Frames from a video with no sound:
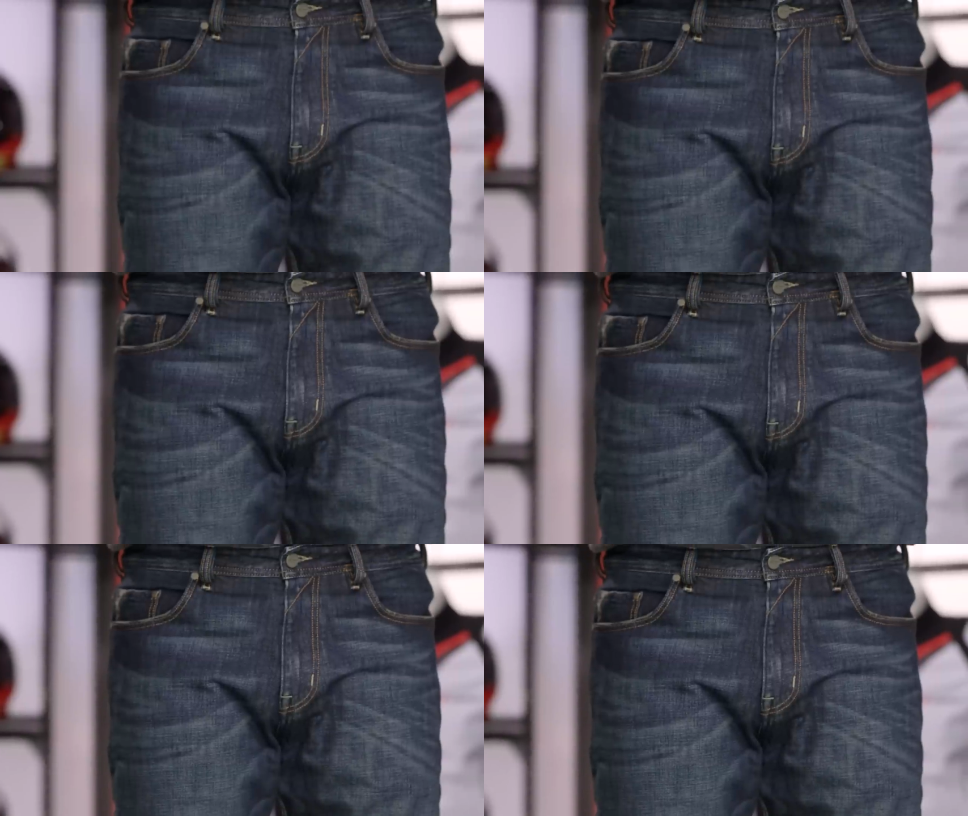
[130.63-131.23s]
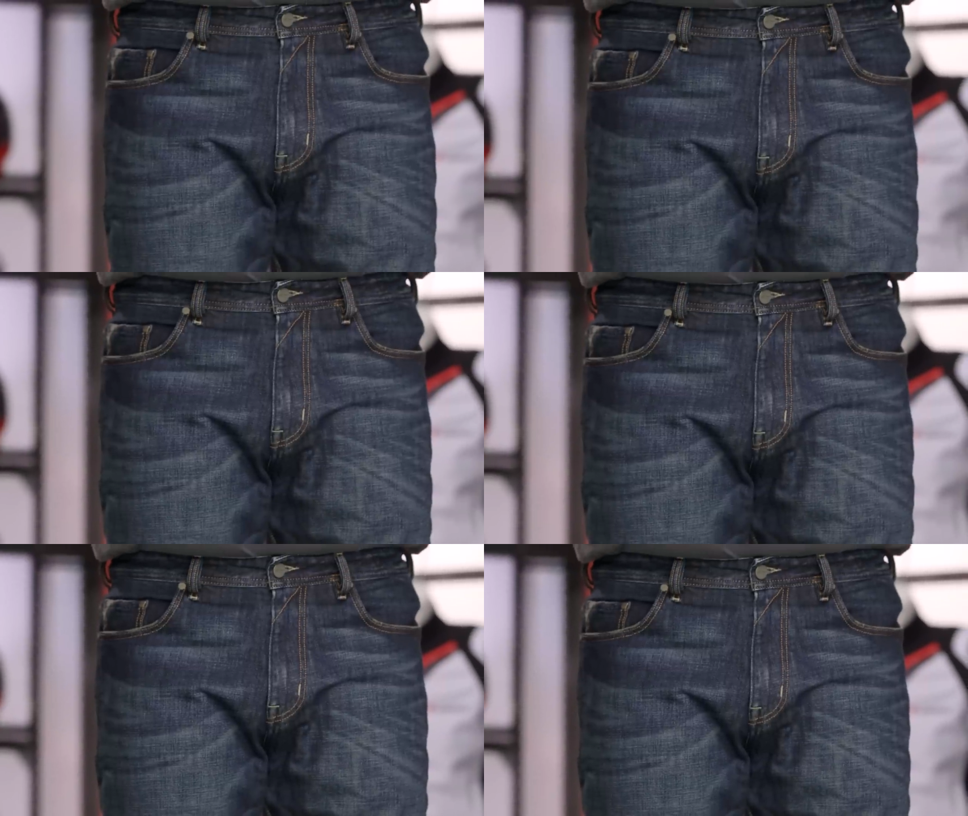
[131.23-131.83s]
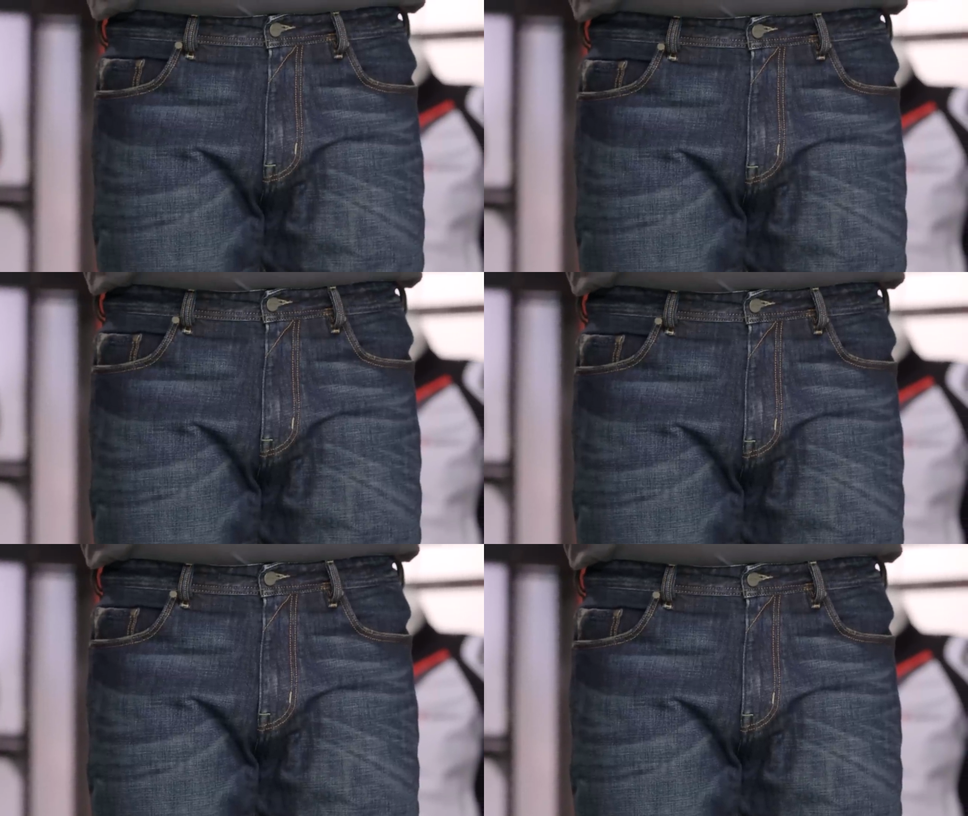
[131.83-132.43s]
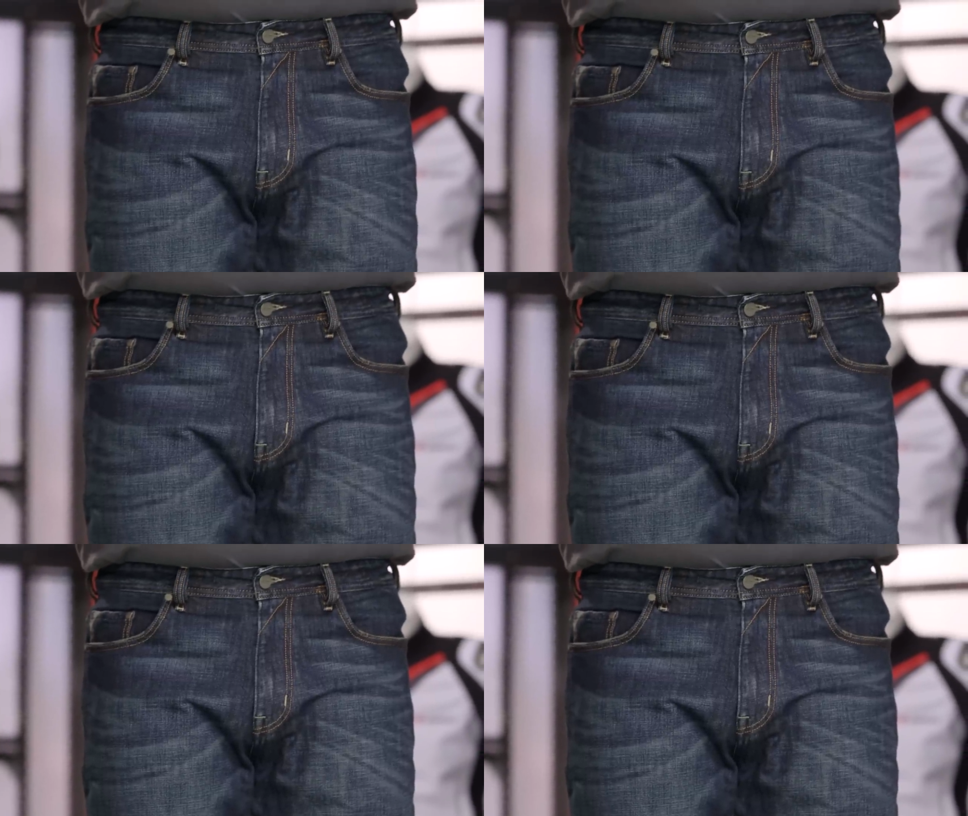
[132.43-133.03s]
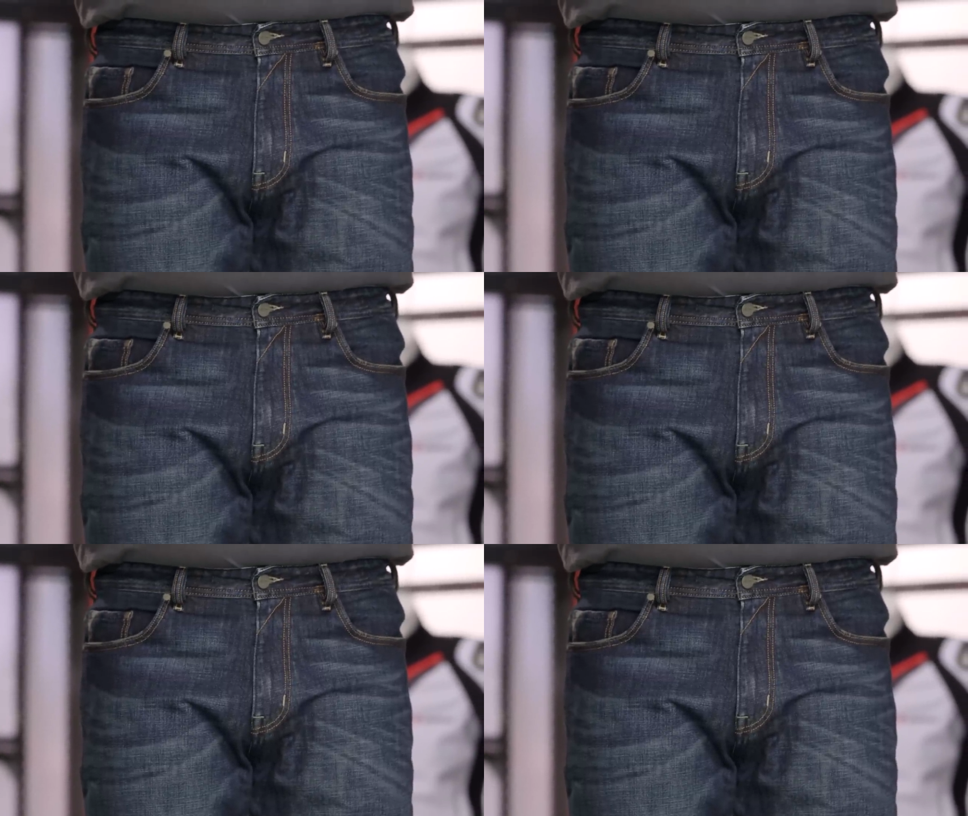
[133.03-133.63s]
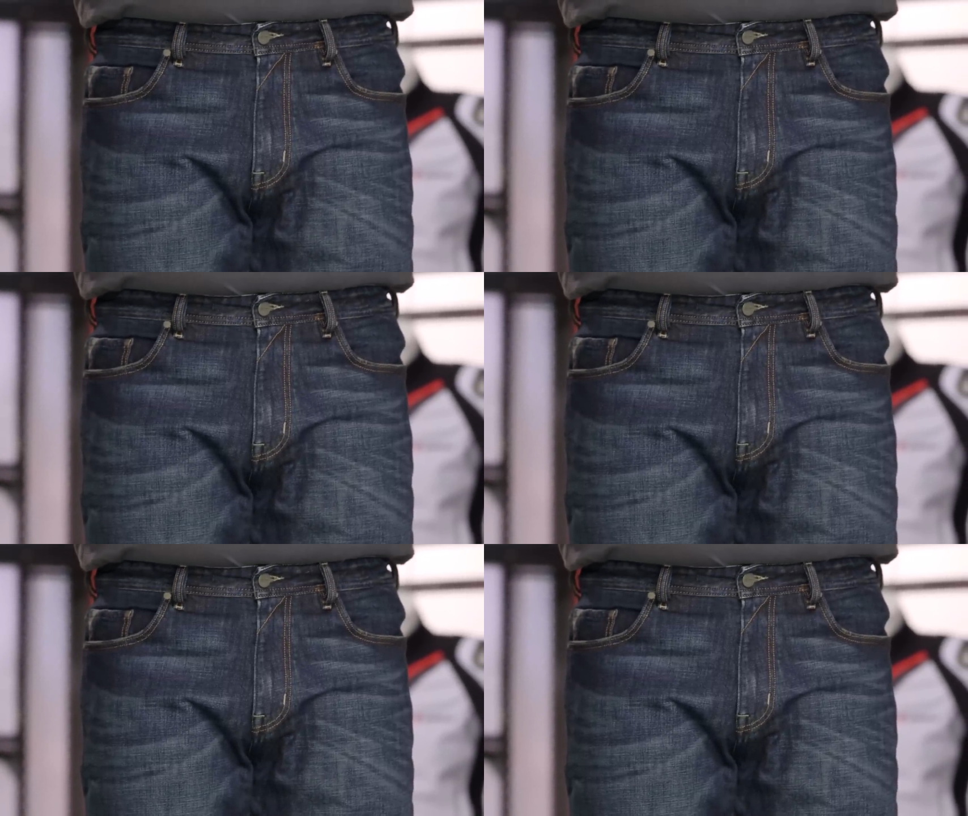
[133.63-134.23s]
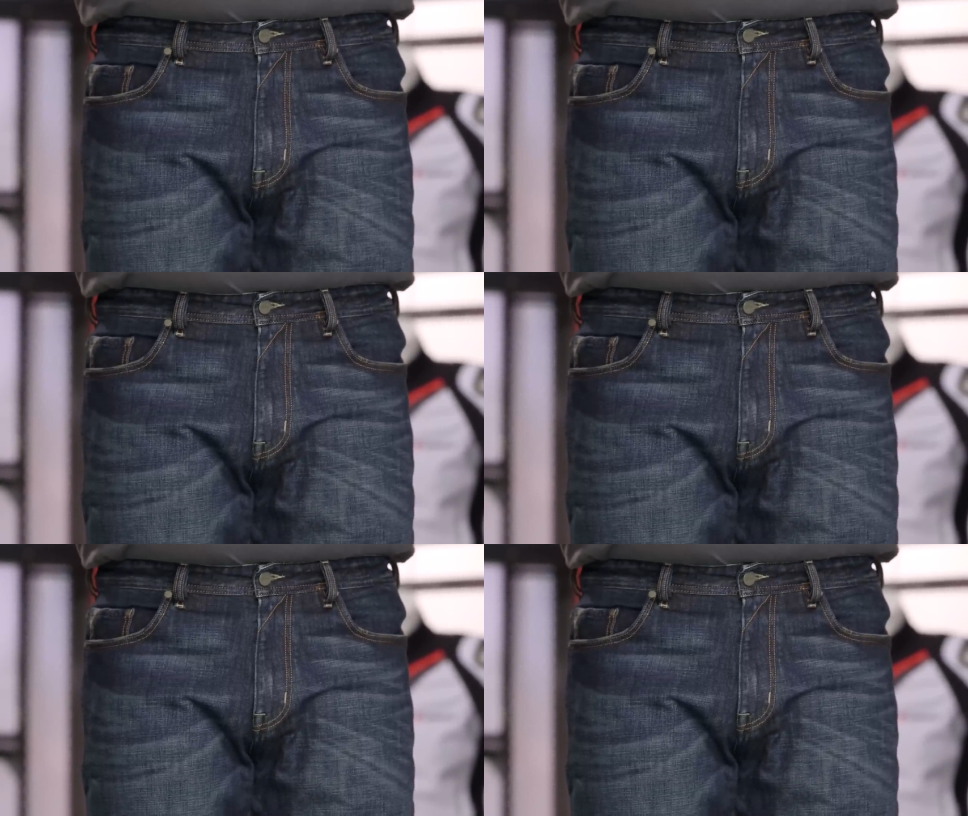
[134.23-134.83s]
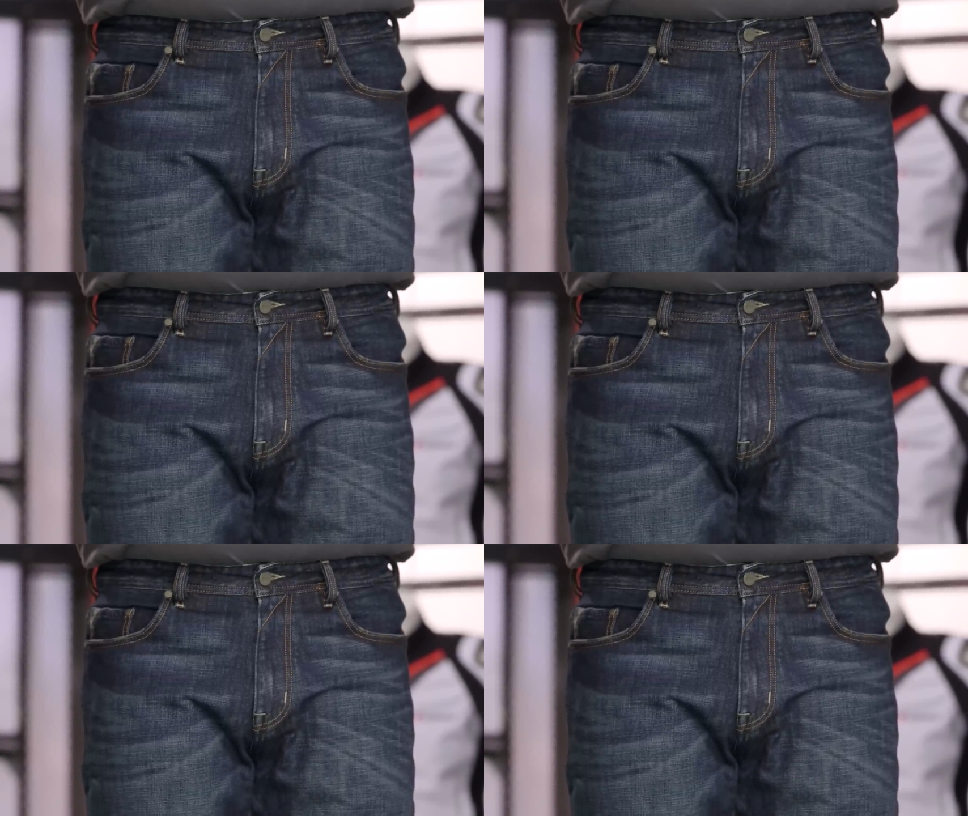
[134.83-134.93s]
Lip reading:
[unreadable: no face in view]